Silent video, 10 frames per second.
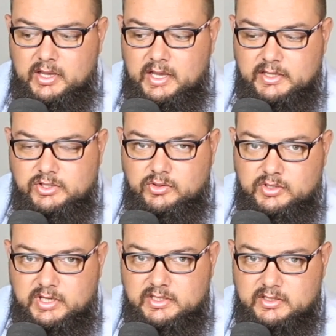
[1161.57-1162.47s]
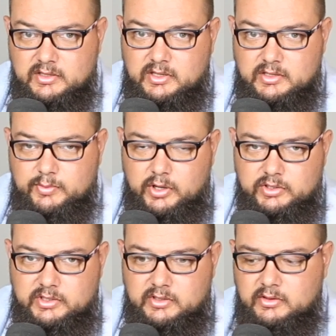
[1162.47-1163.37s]
as you adjust the
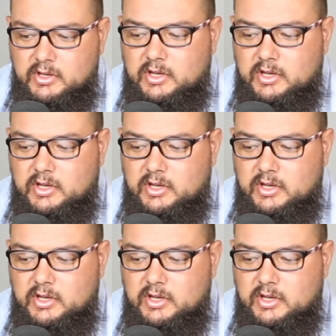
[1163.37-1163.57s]
exposure.